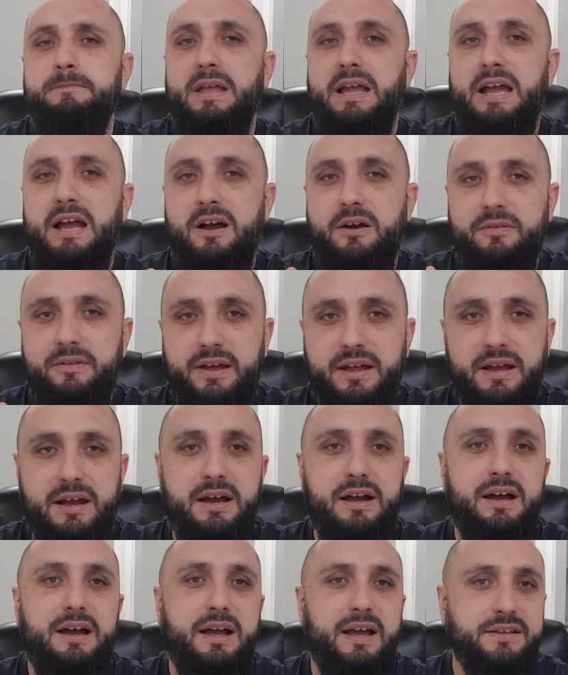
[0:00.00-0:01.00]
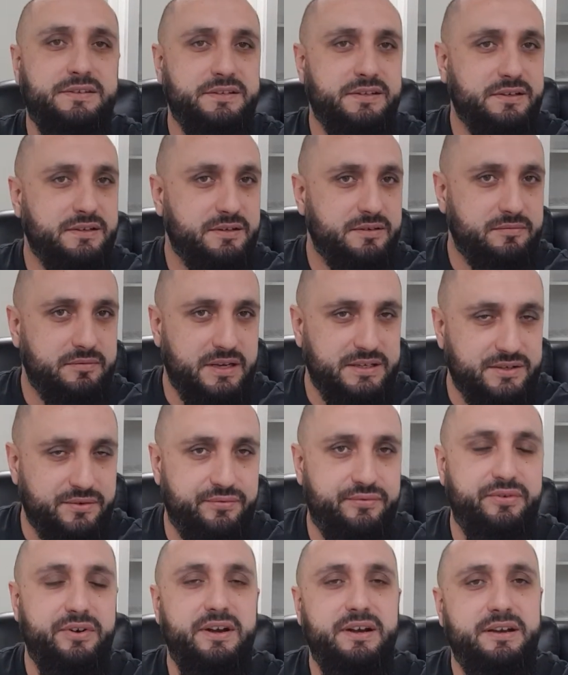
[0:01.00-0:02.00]
how they are as a
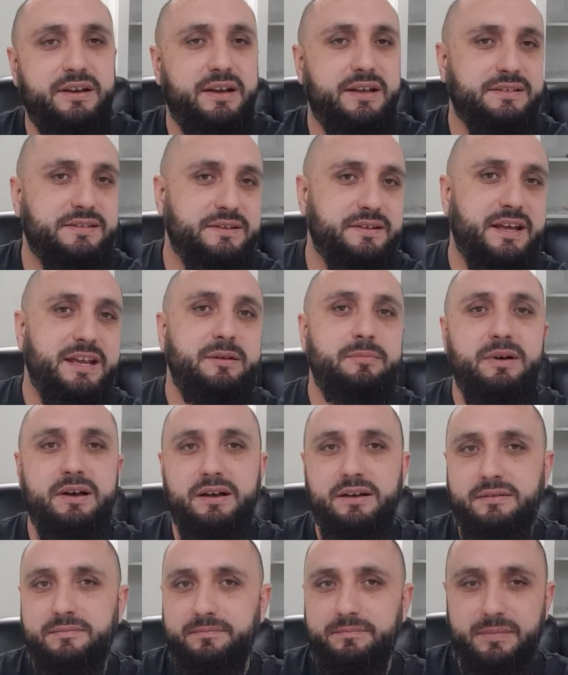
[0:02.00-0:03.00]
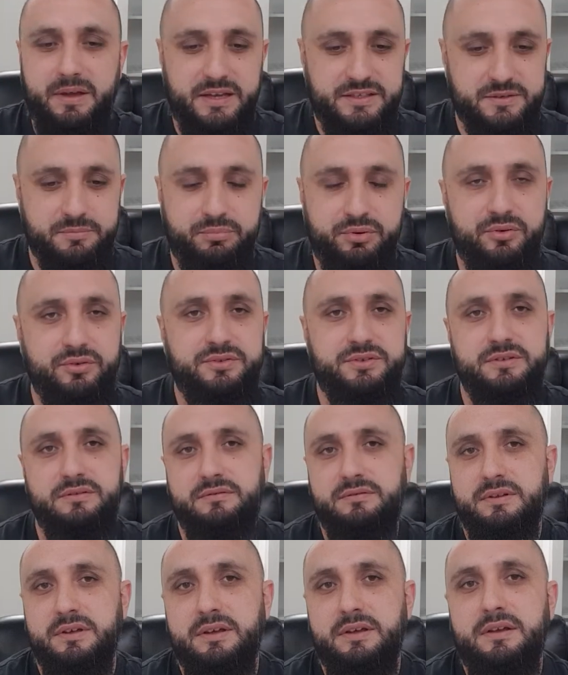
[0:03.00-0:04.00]
friend, as a neighbor, as a
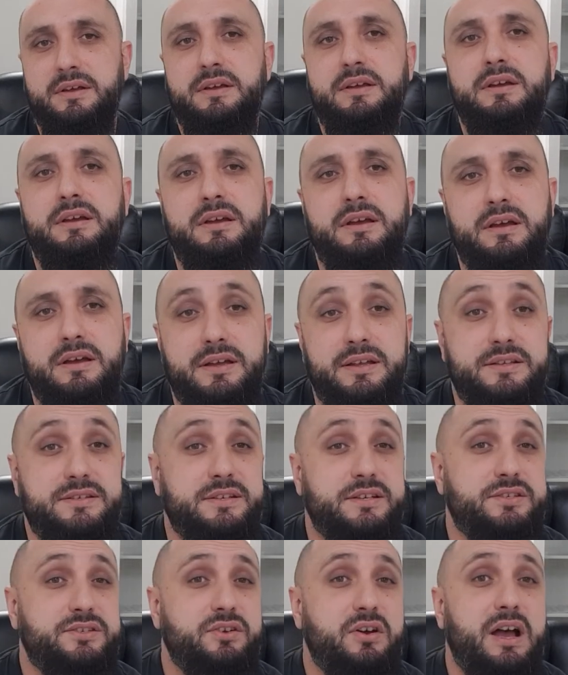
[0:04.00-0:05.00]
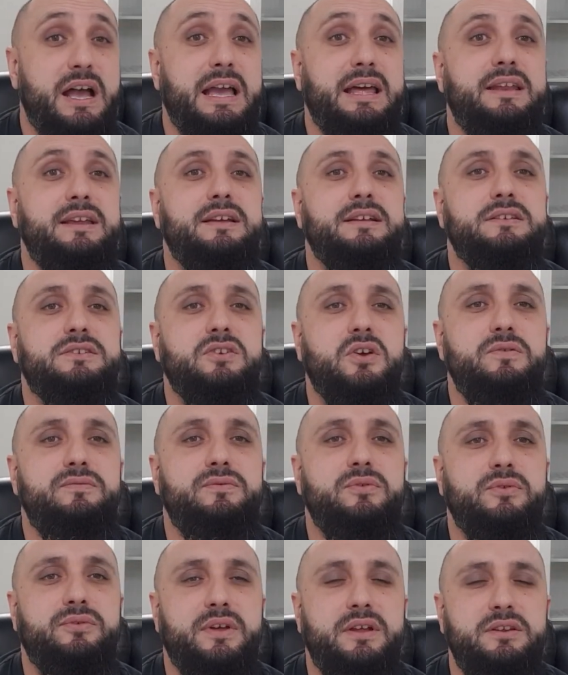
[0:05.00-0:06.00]
person in society, and so
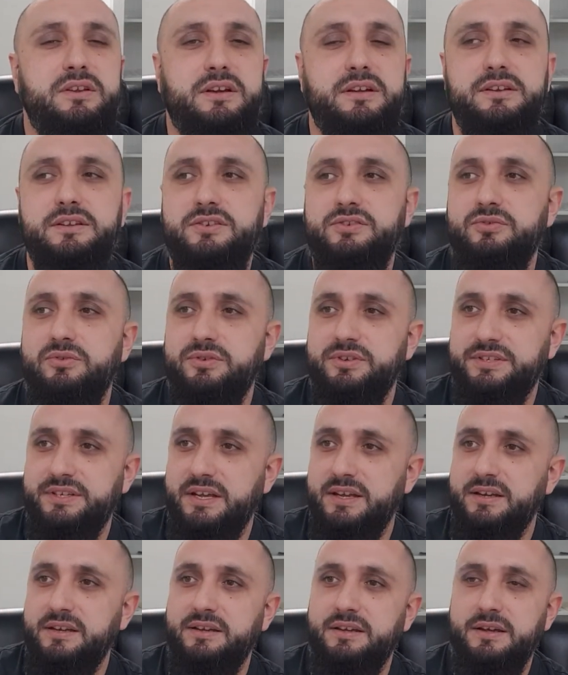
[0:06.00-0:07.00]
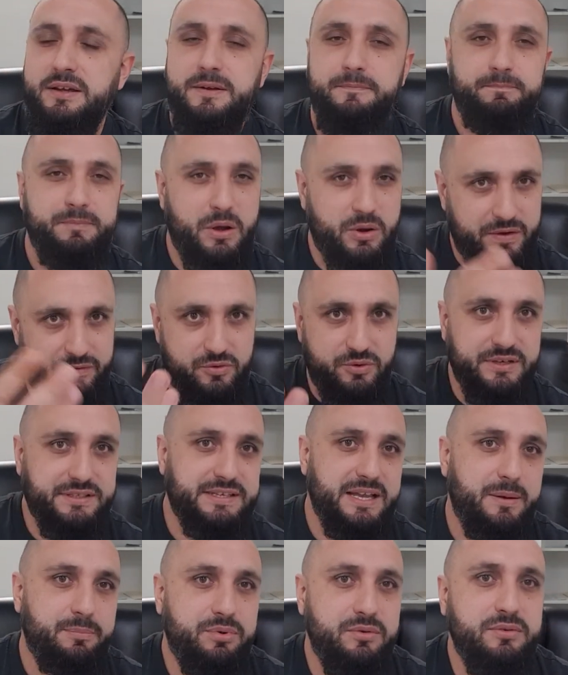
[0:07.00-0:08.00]
forth. And you can just sort of say, I'll give you an
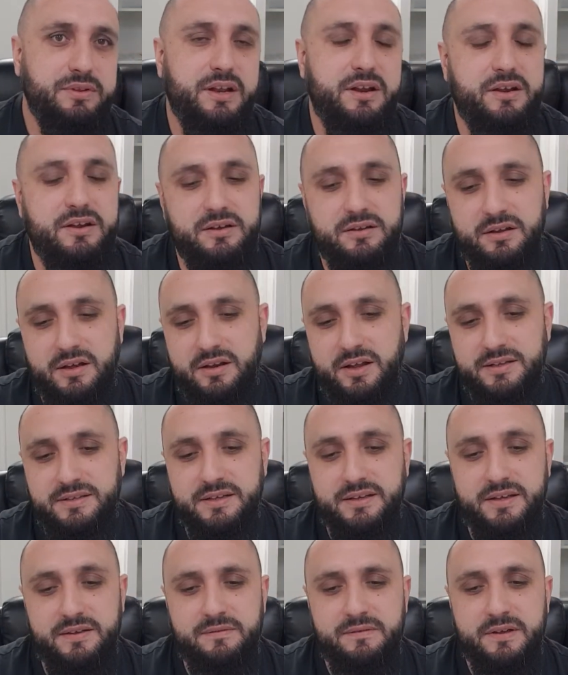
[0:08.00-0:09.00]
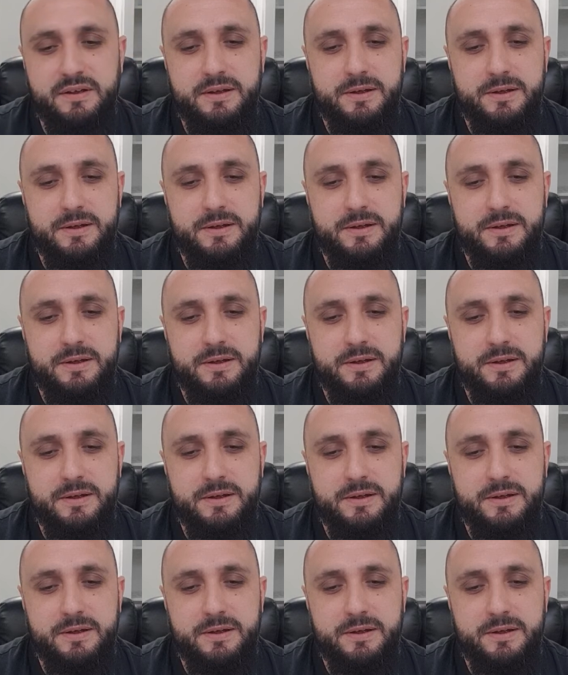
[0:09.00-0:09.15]
example that I like to give.